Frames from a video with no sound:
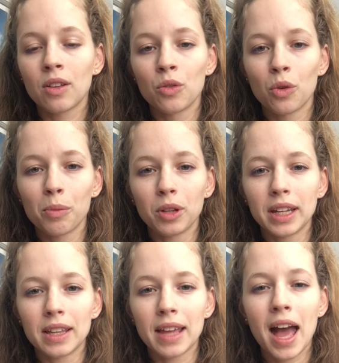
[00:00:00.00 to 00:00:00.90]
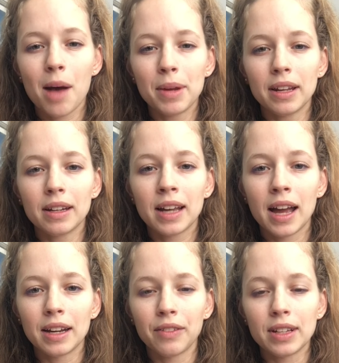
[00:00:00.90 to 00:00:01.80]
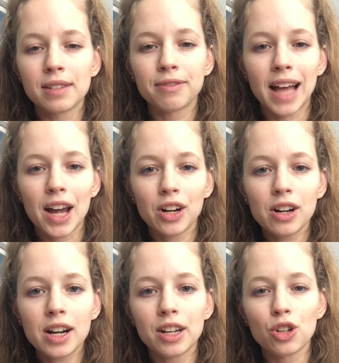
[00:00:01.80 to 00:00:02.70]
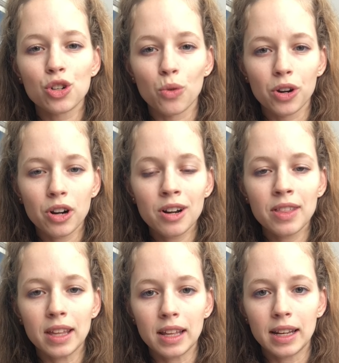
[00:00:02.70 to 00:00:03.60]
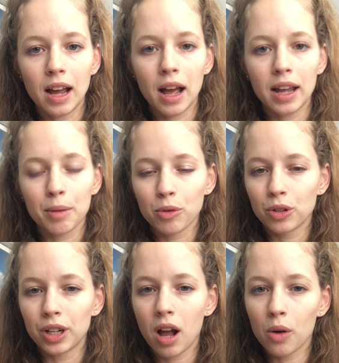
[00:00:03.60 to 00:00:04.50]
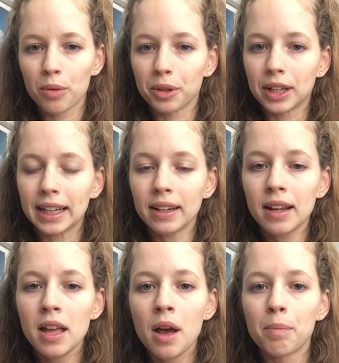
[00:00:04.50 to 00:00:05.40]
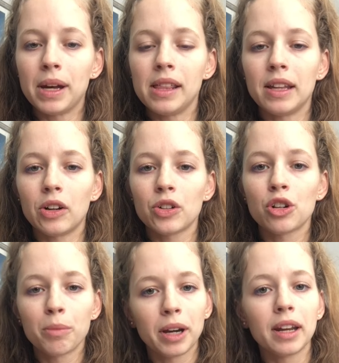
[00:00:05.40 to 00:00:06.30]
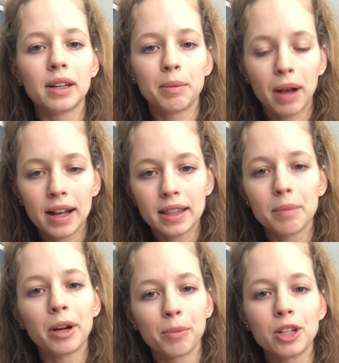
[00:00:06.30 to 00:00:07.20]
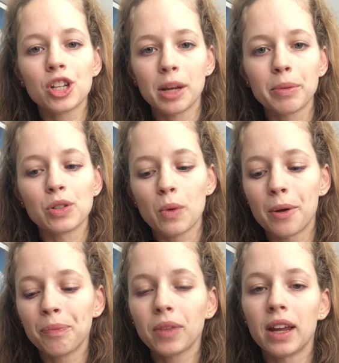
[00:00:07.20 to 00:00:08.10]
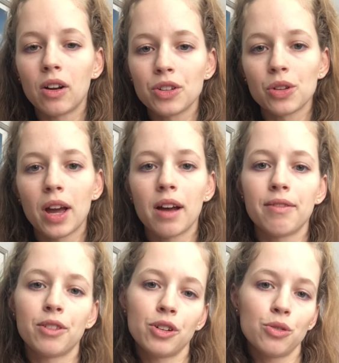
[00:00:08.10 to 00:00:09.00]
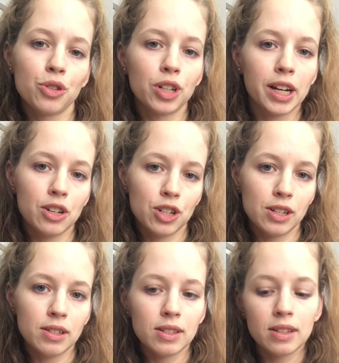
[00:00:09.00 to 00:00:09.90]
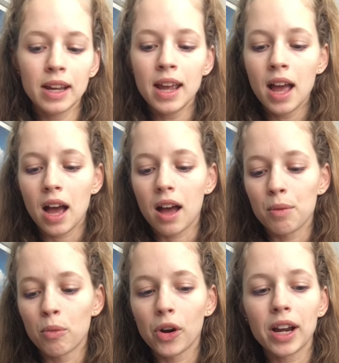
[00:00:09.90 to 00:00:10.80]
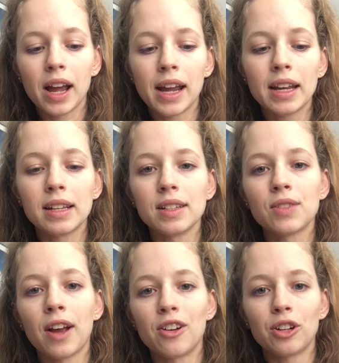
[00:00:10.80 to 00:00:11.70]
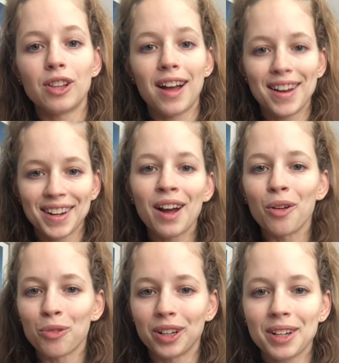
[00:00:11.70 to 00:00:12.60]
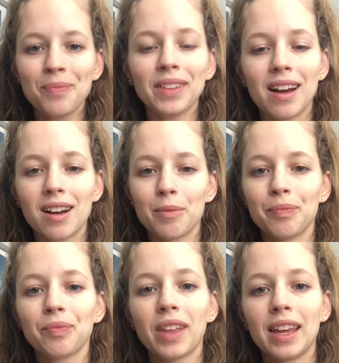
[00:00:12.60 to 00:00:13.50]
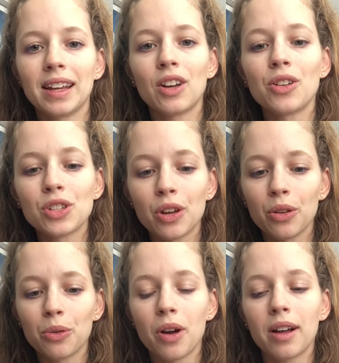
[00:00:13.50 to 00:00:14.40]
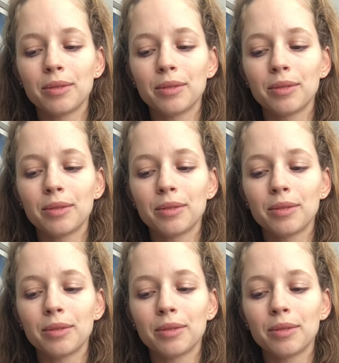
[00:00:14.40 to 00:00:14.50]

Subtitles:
normally the habit kind of is flatter and shorter than emerald and aquamarine, but they're terminated by the pyramid shape as well, and also have vertical striations. Morganite is found a lot in California, and also